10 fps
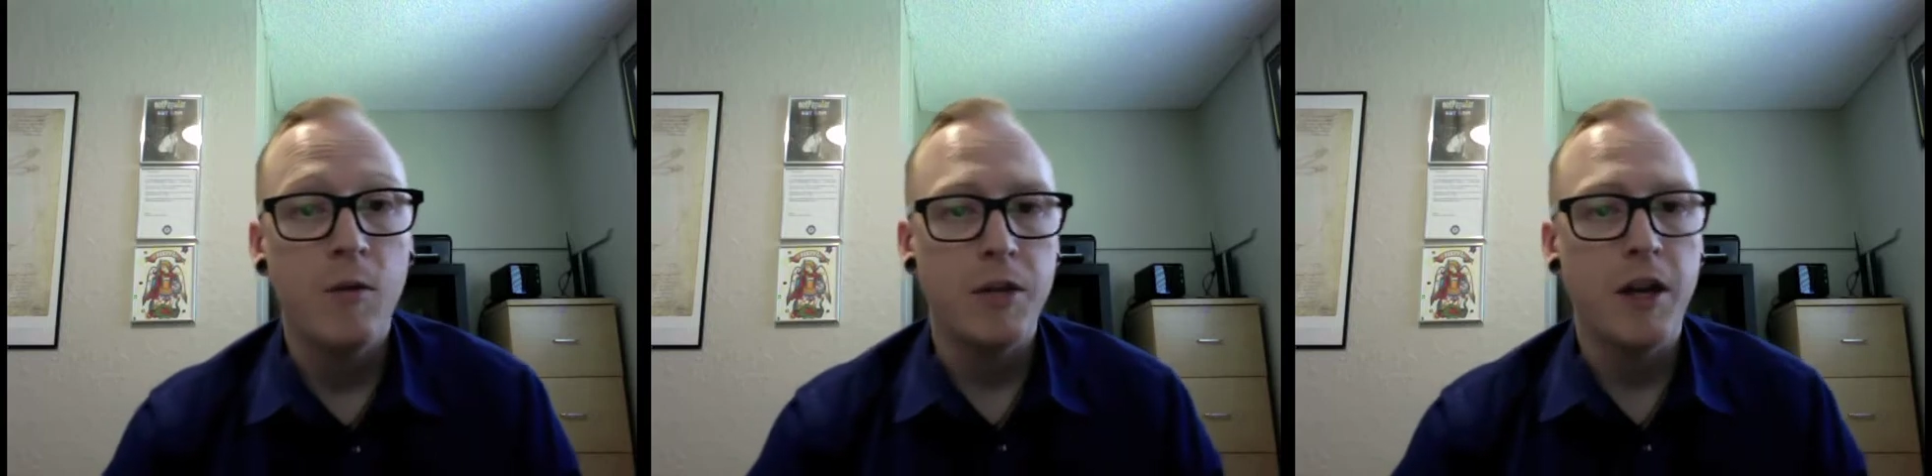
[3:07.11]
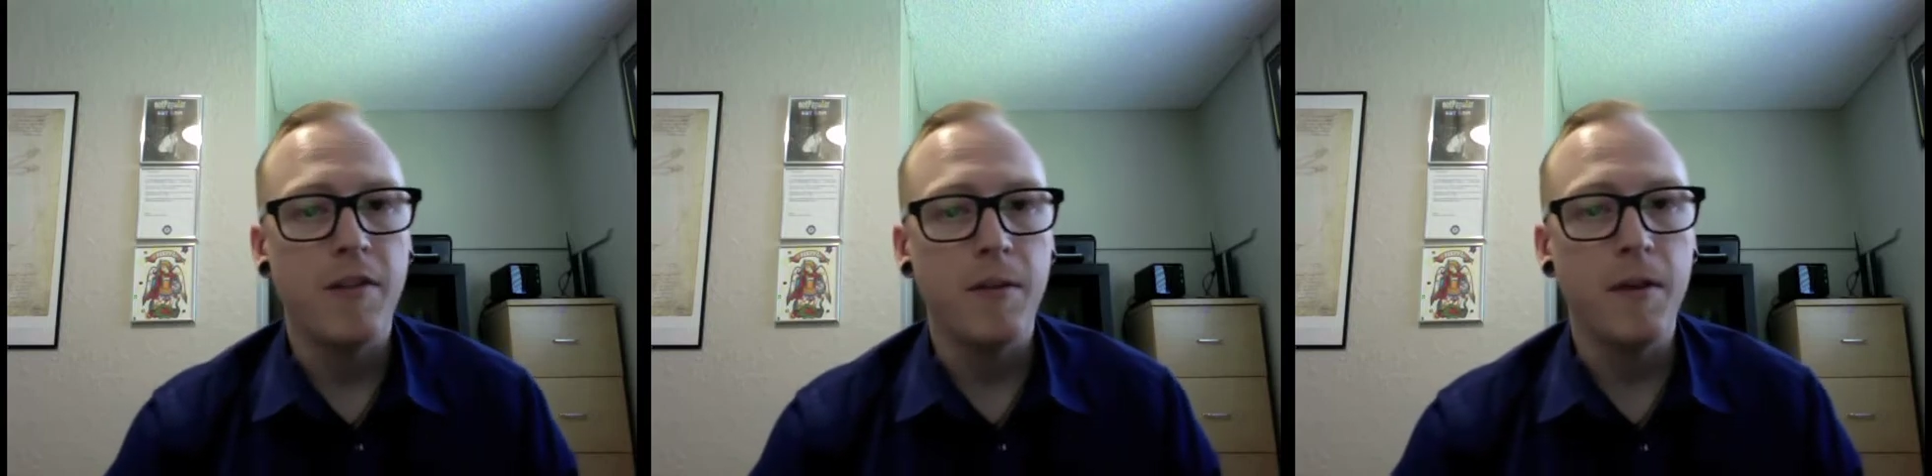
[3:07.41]
which
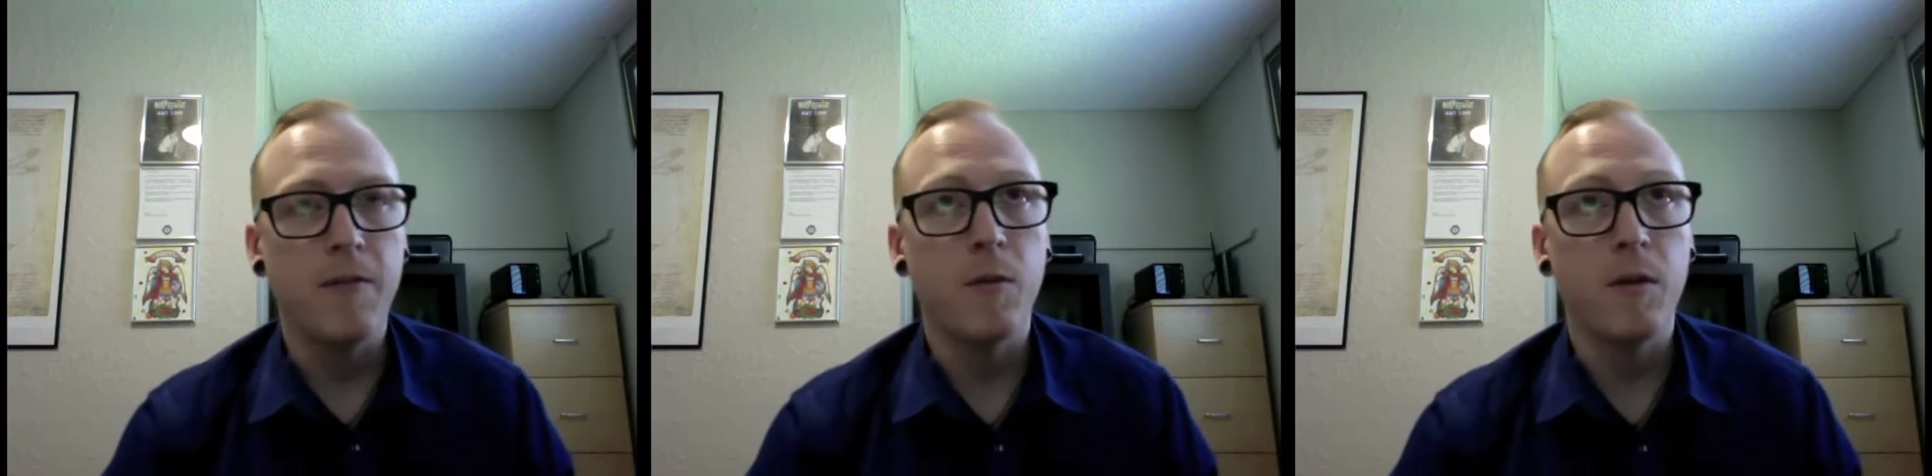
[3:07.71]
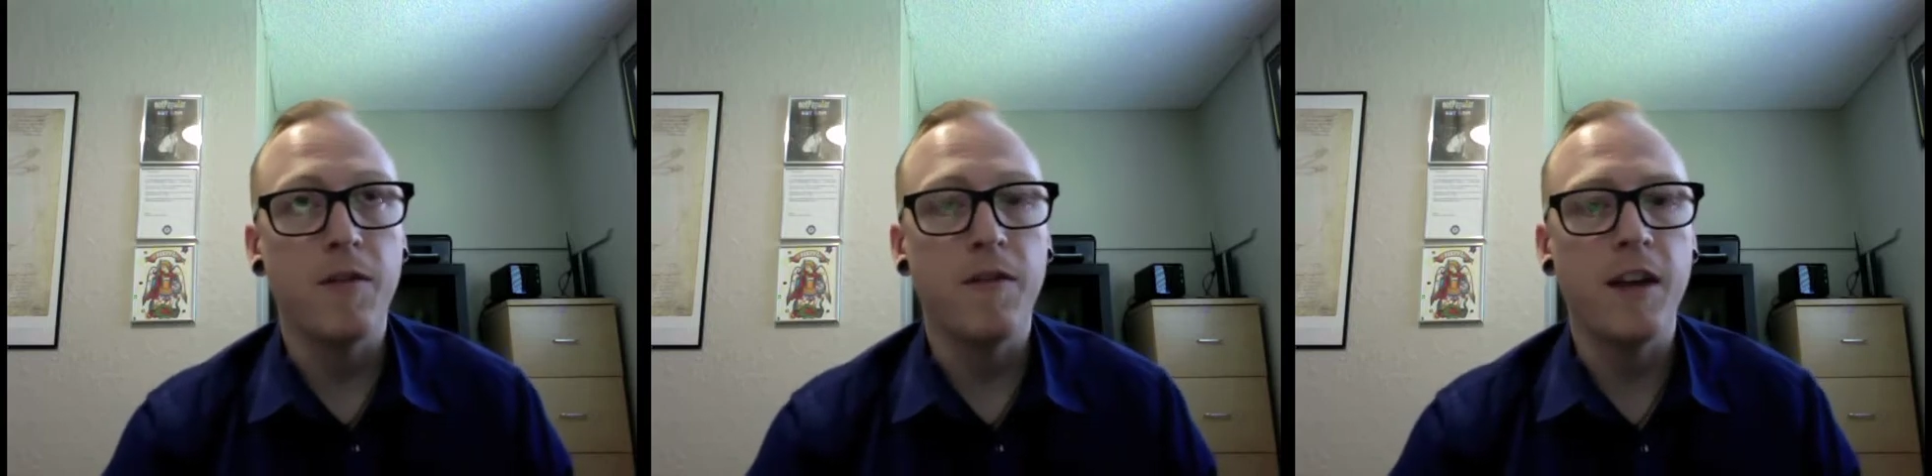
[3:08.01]
you have to be
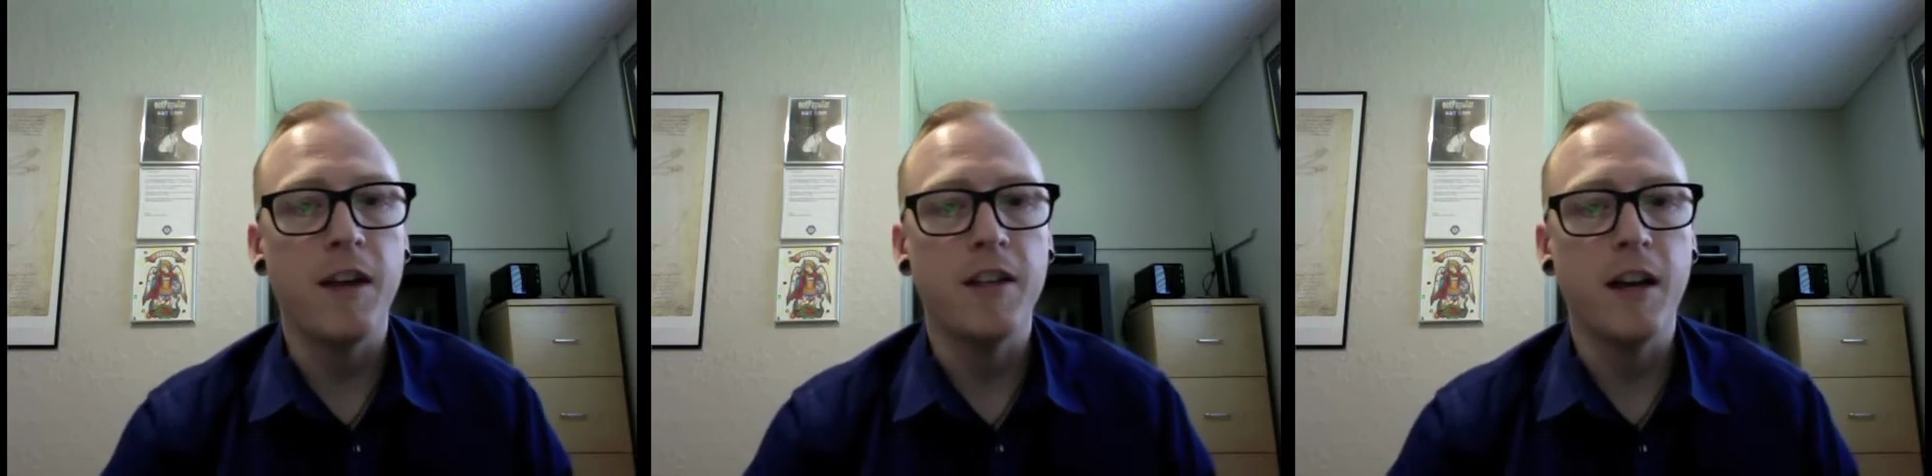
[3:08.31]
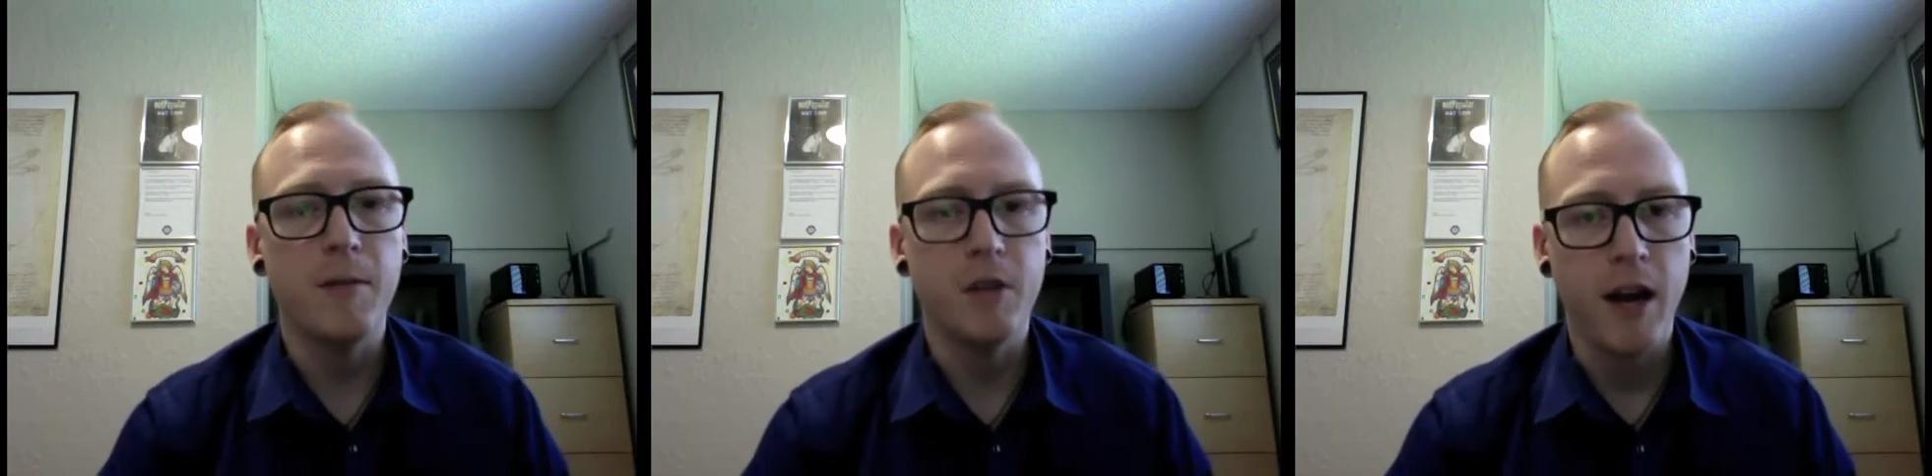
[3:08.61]
for the
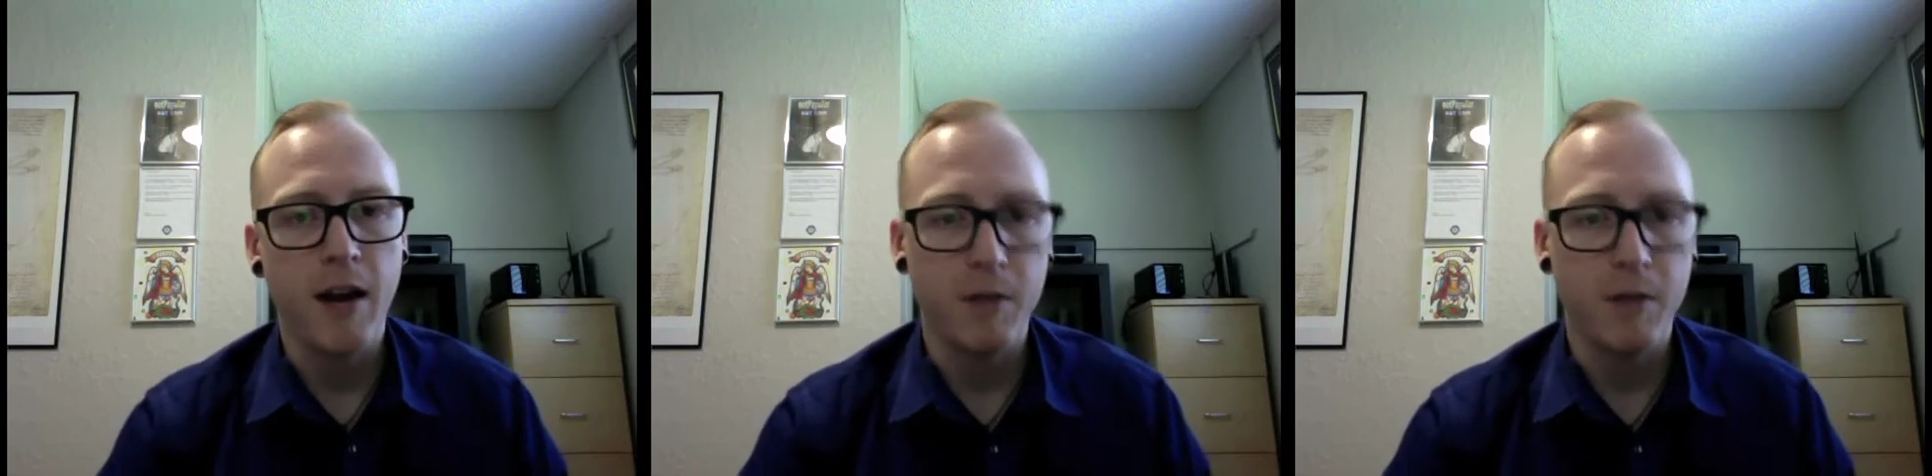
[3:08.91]
FaceTime chat,